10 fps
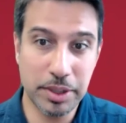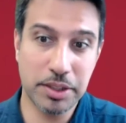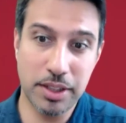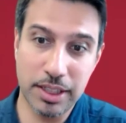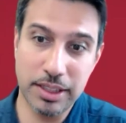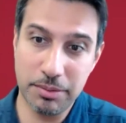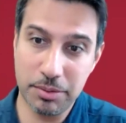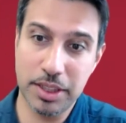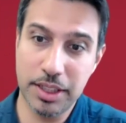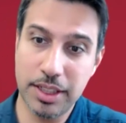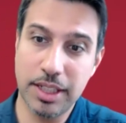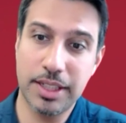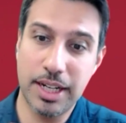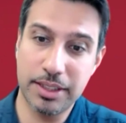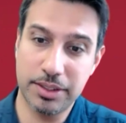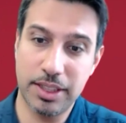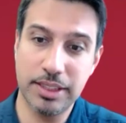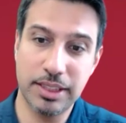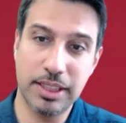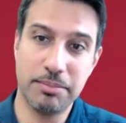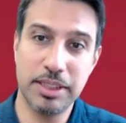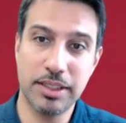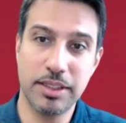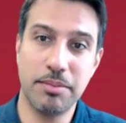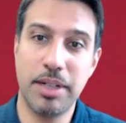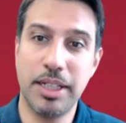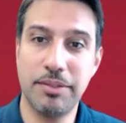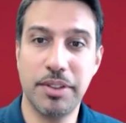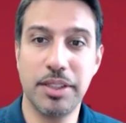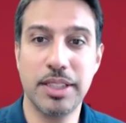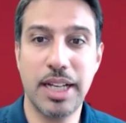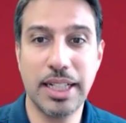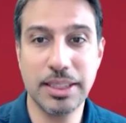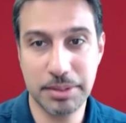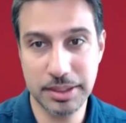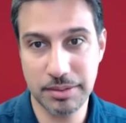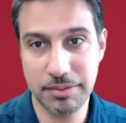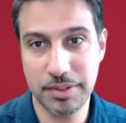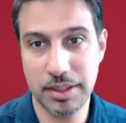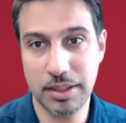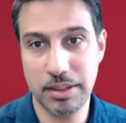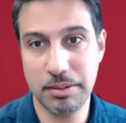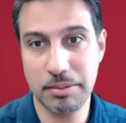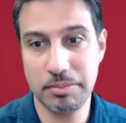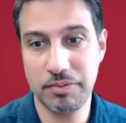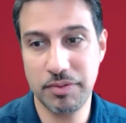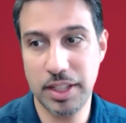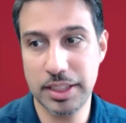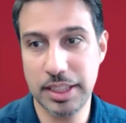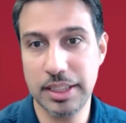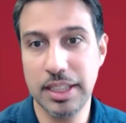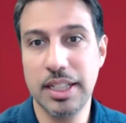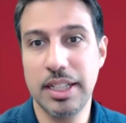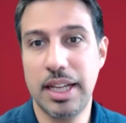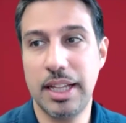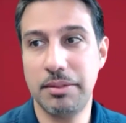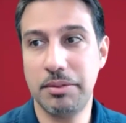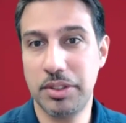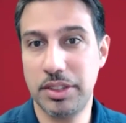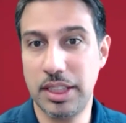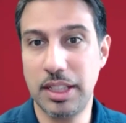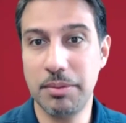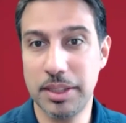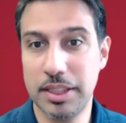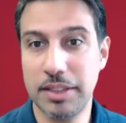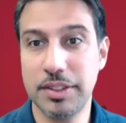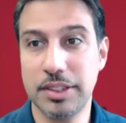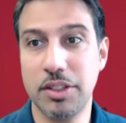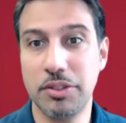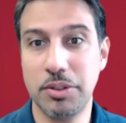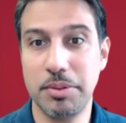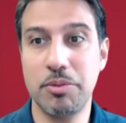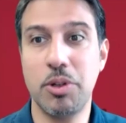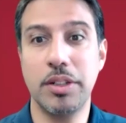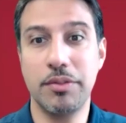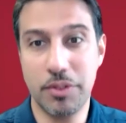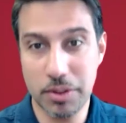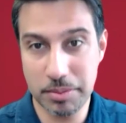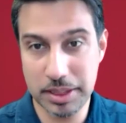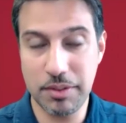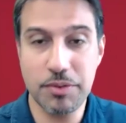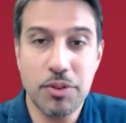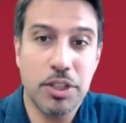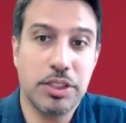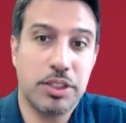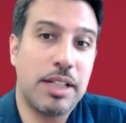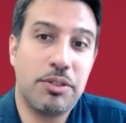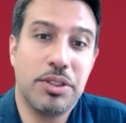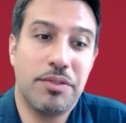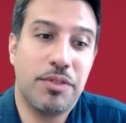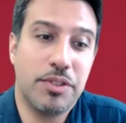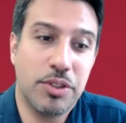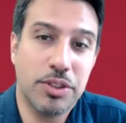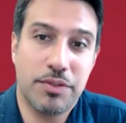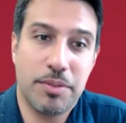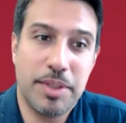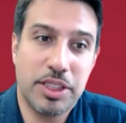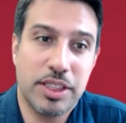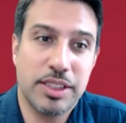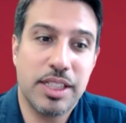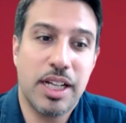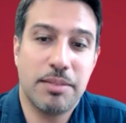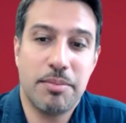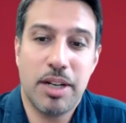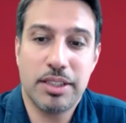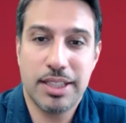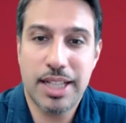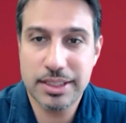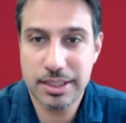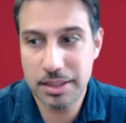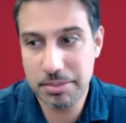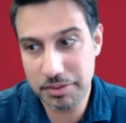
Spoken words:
We're currently working on characterizing it based on combining various aspects of flooding and seeing whether if it's going to be more informative. Of course, that those information is not among the classic